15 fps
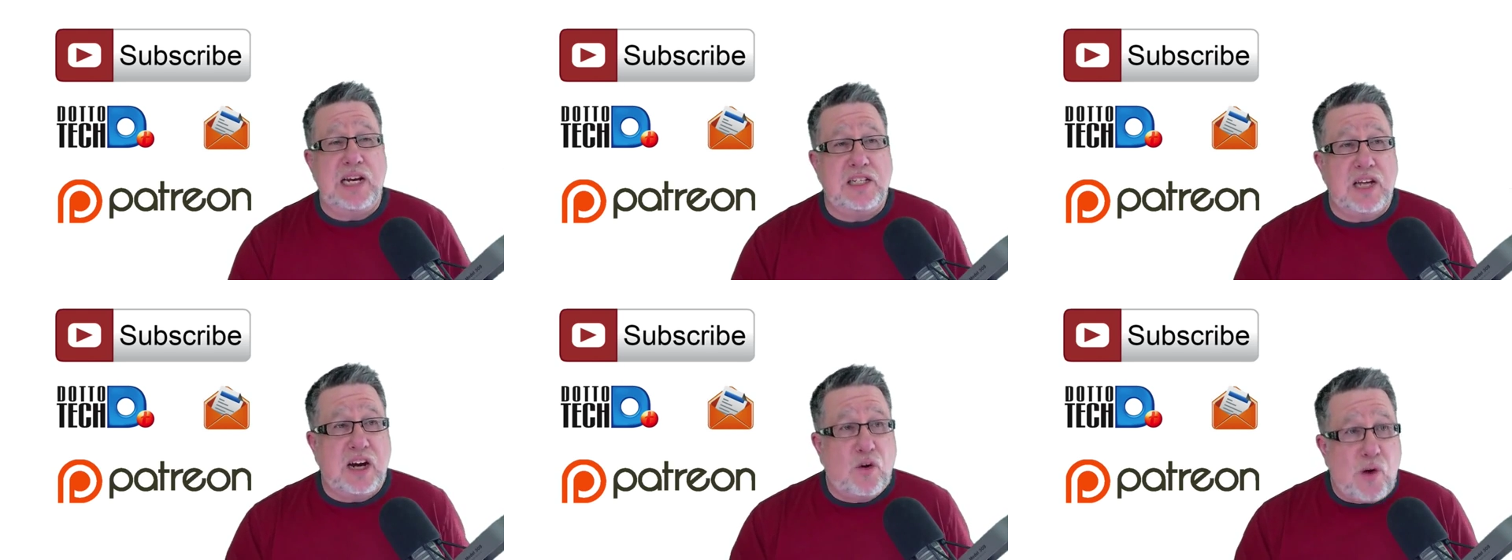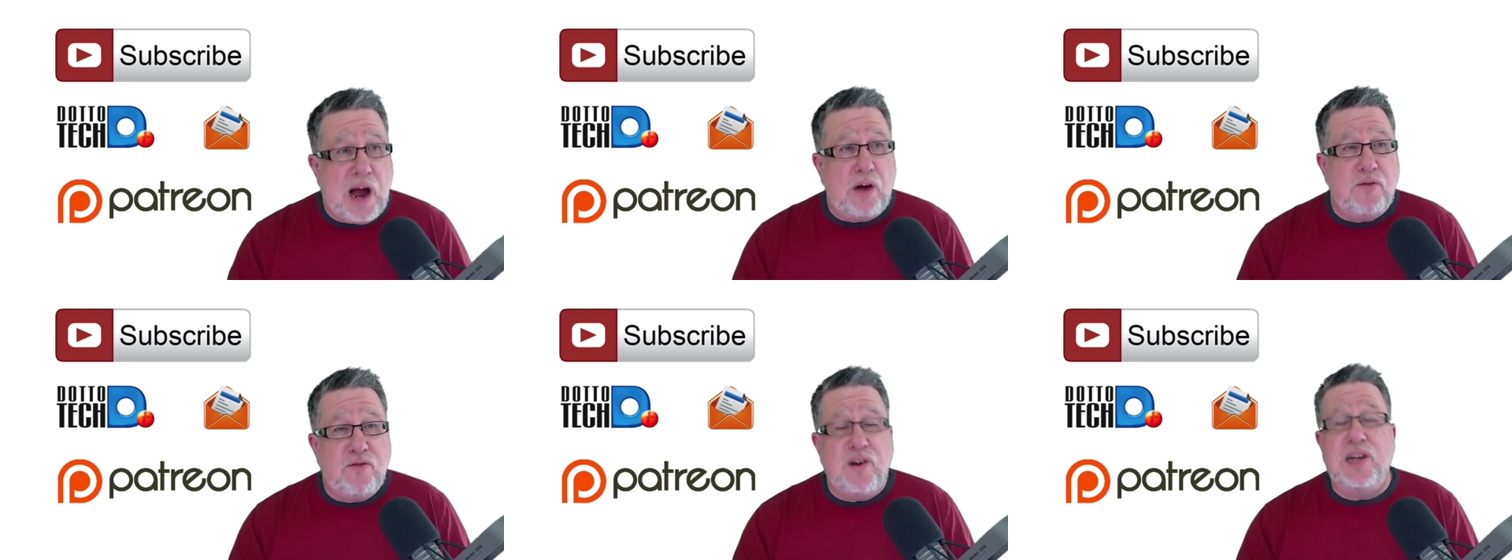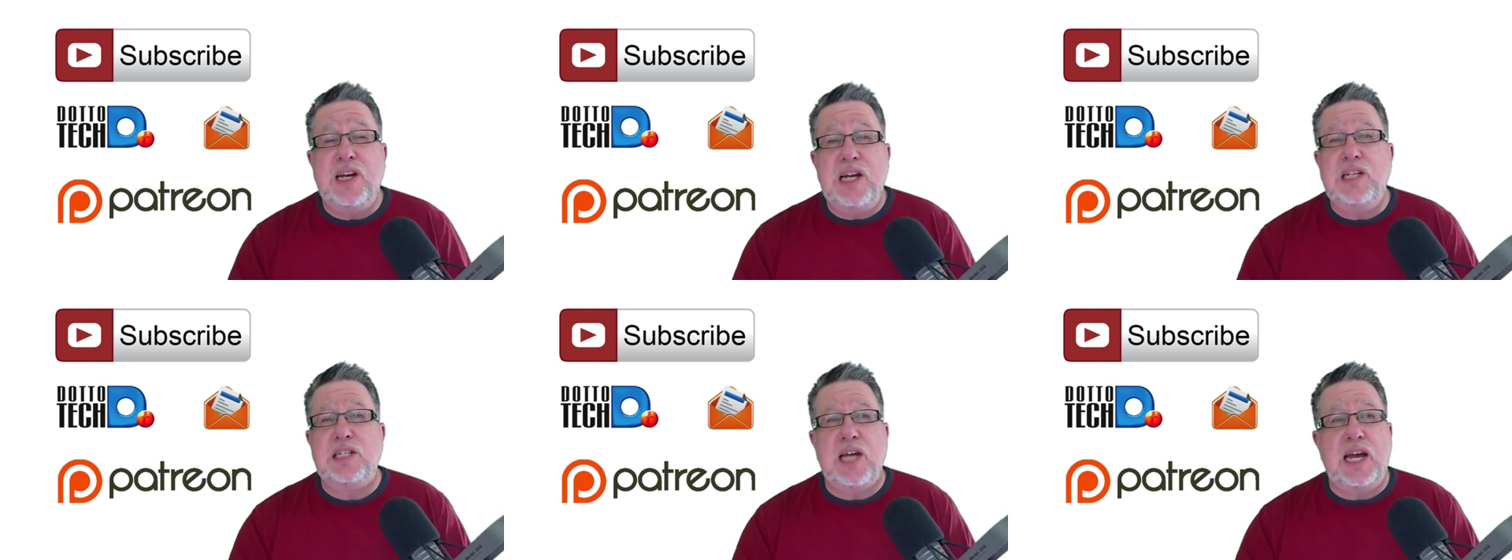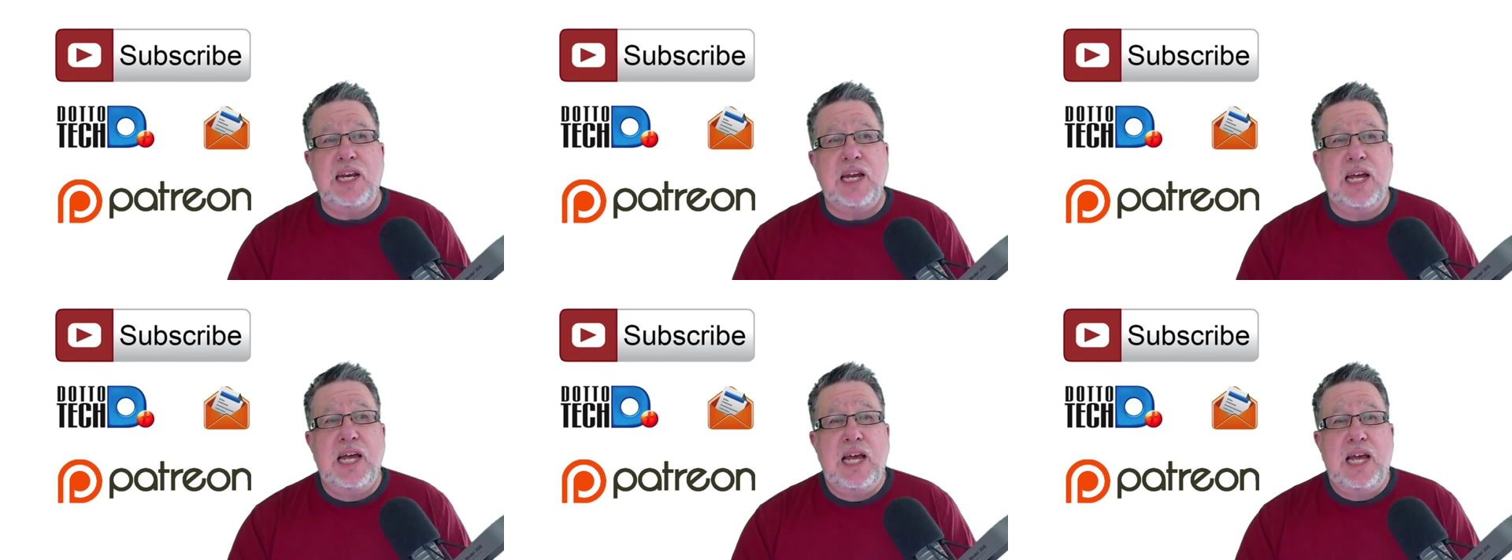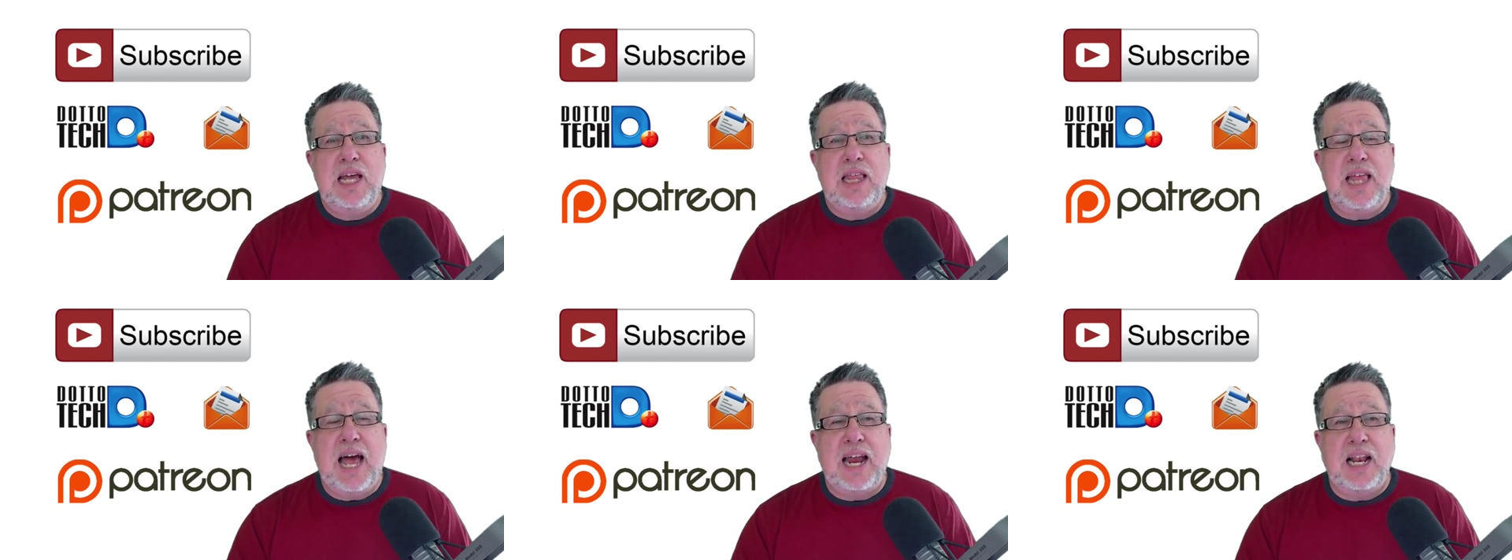It's a crowdfunding site
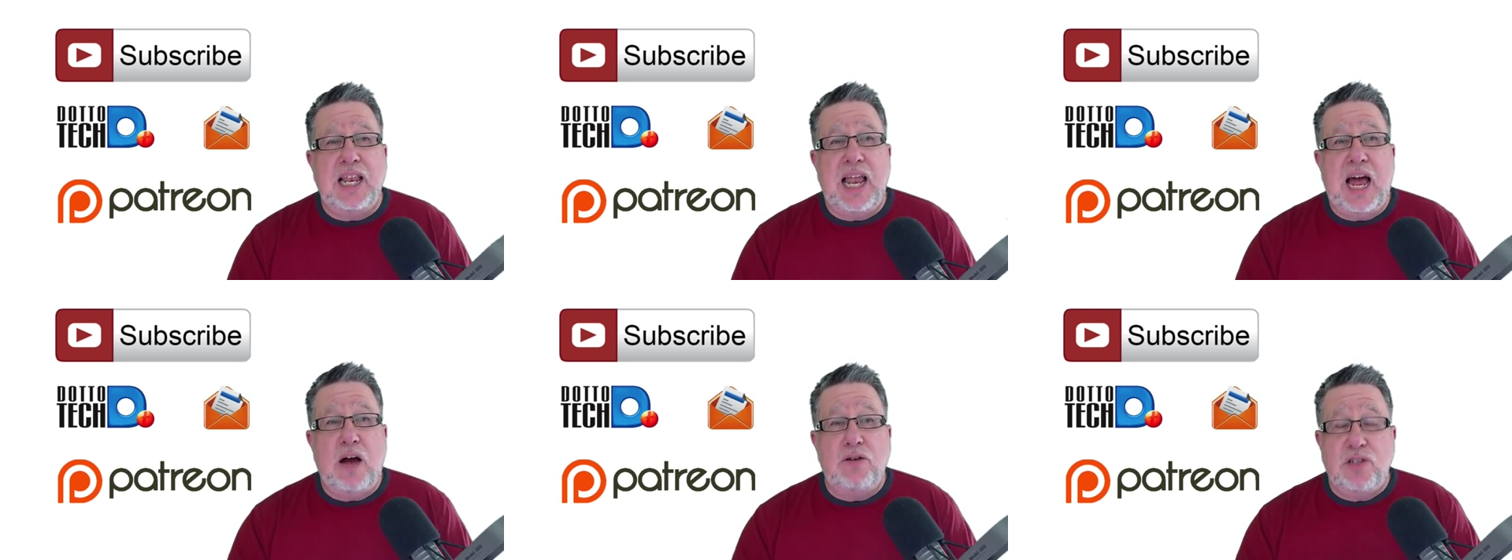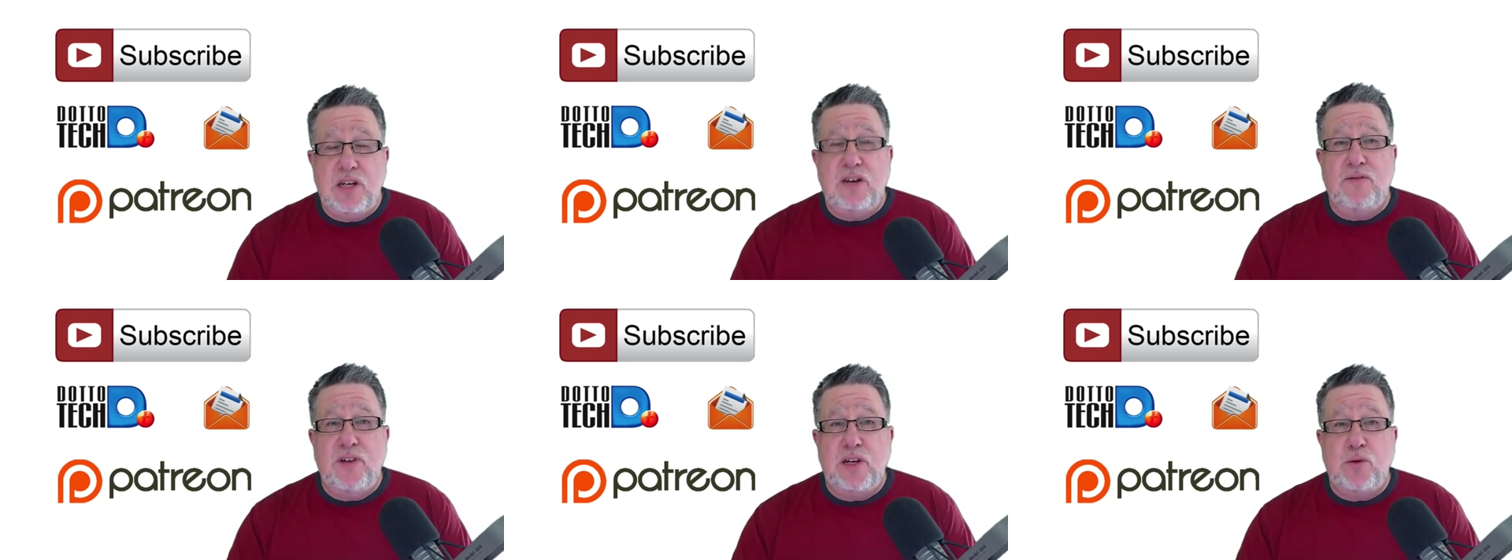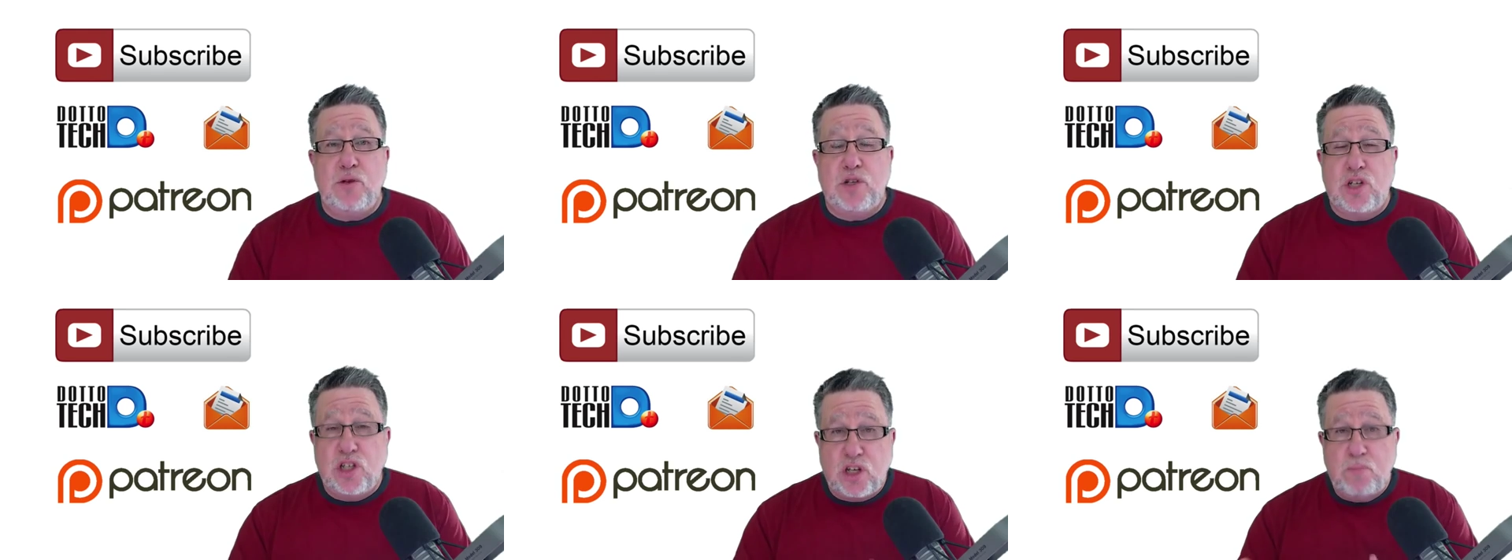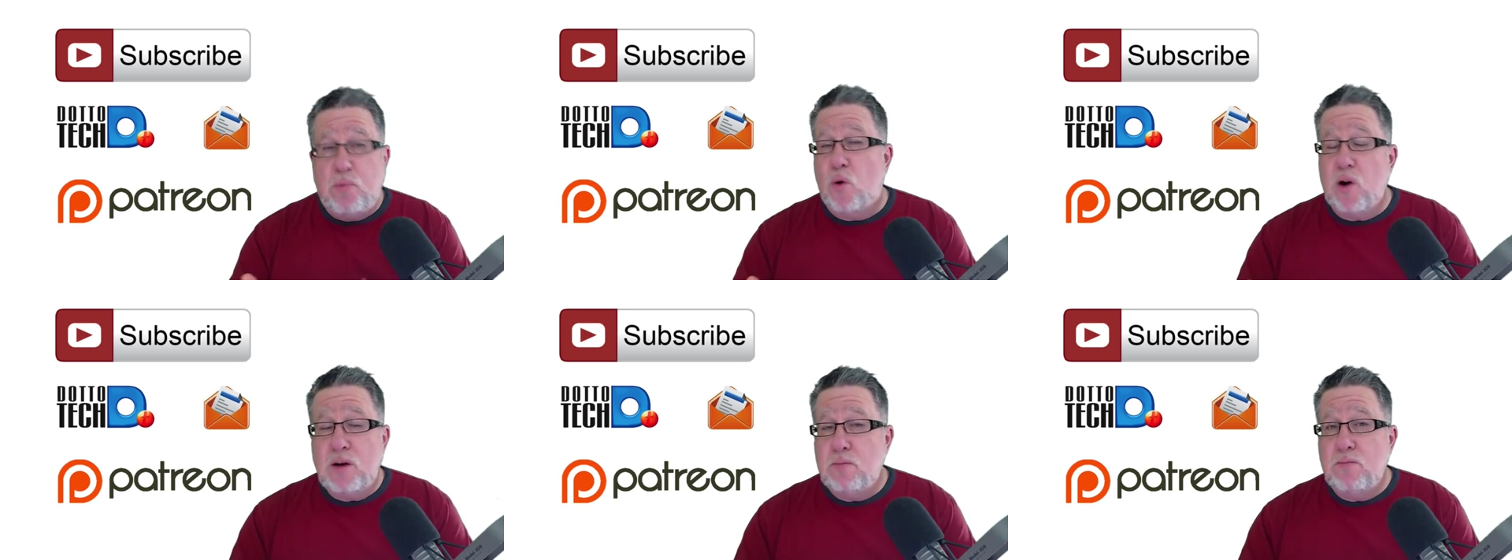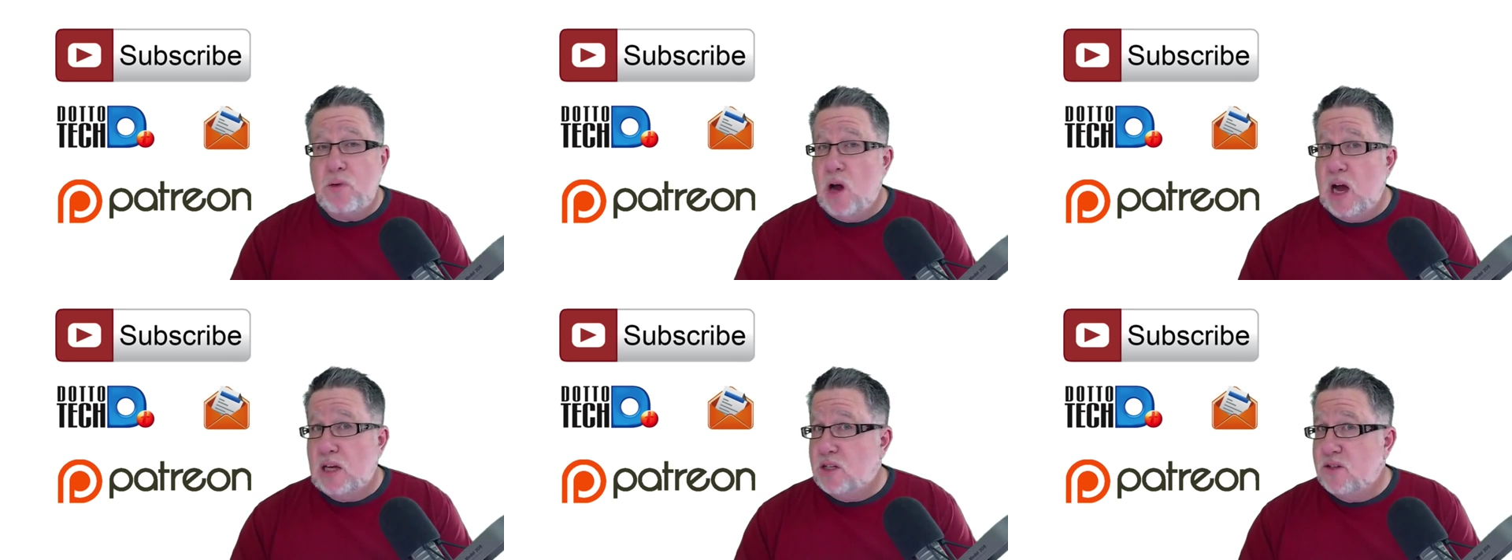that allows individuals to support
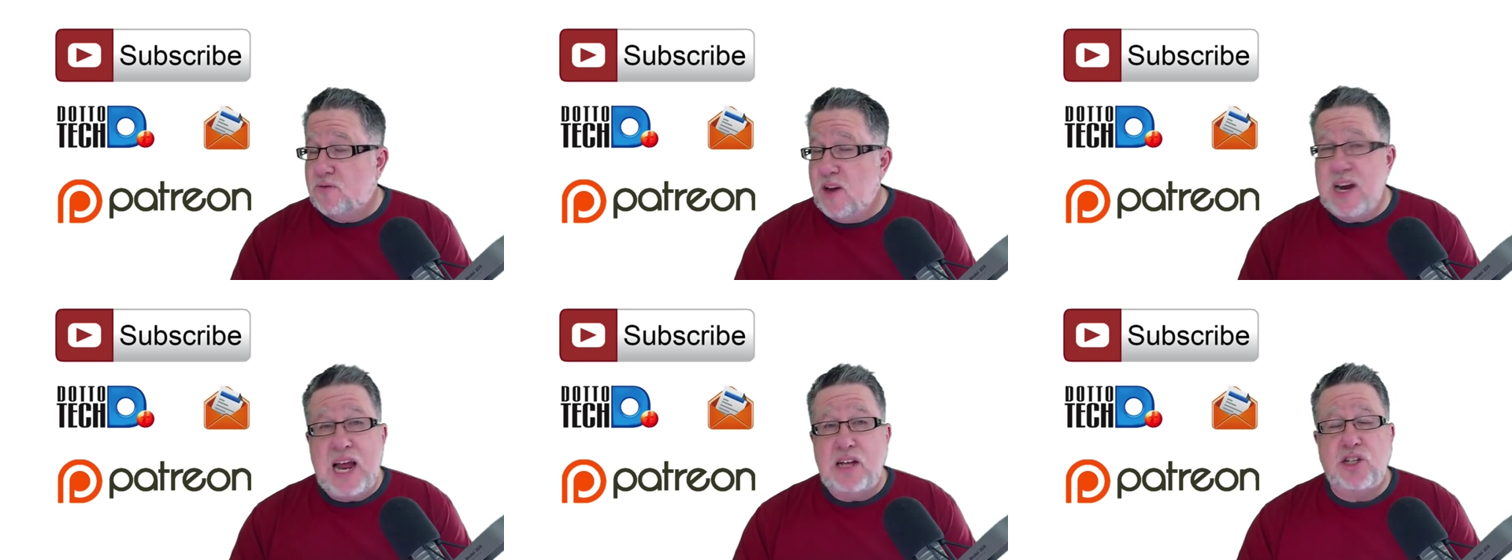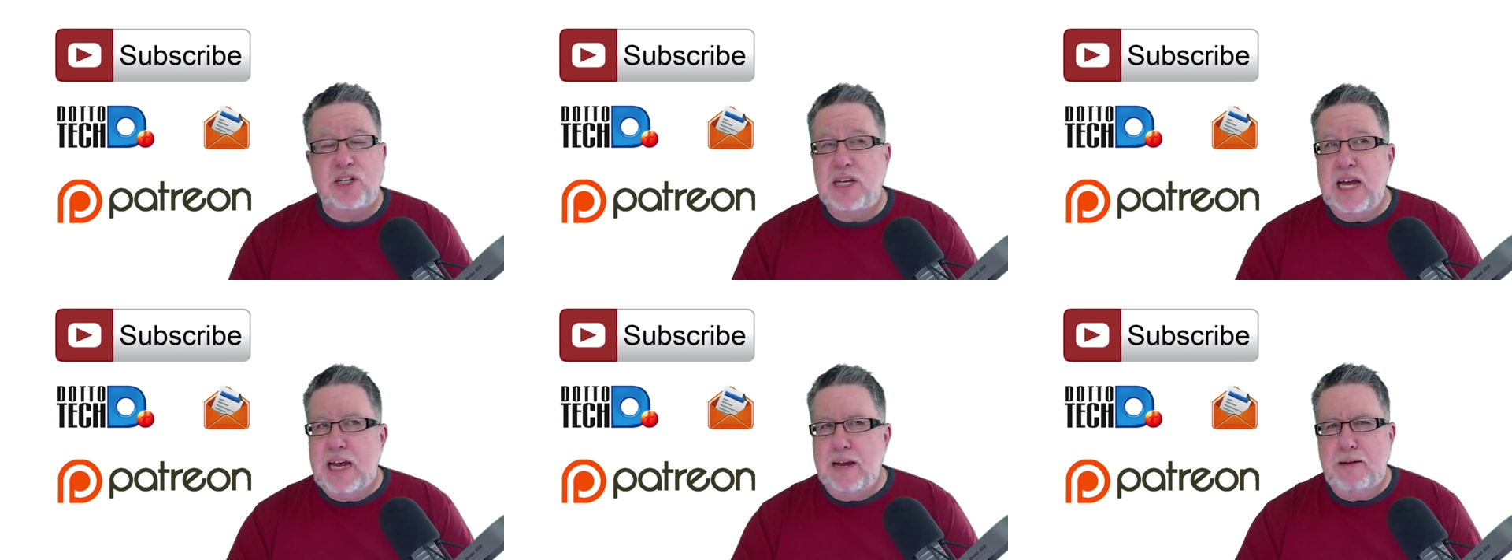us financially.